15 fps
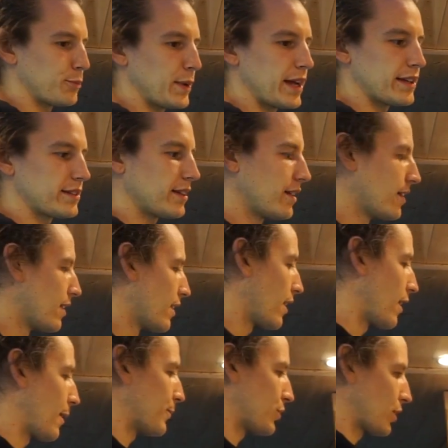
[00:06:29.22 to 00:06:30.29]
space.
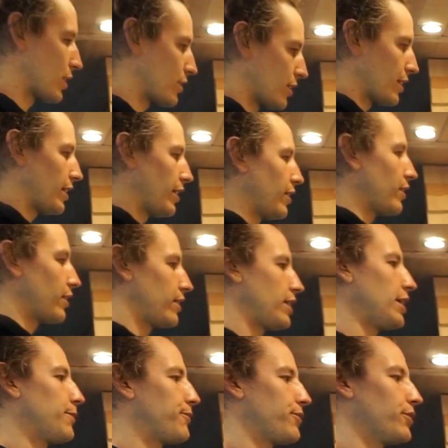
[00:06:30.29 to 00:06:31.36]
Um, so I cook here,
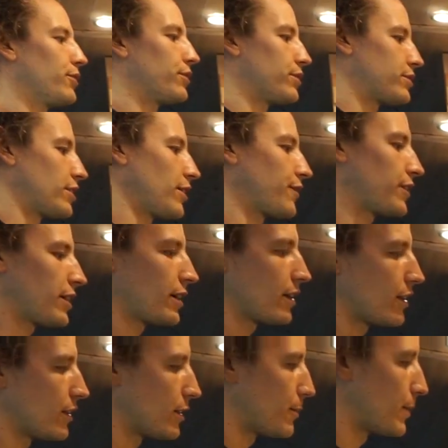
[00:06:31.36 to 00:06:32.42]
keep fruit and stuff in
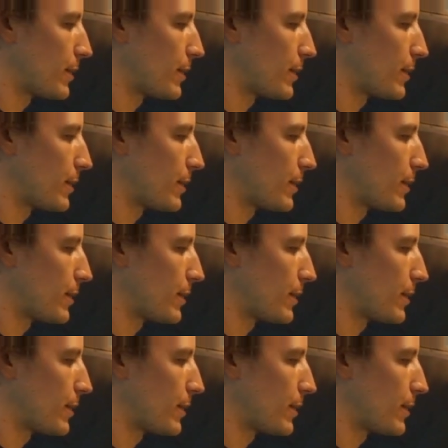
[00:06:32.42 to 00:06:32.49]
here in the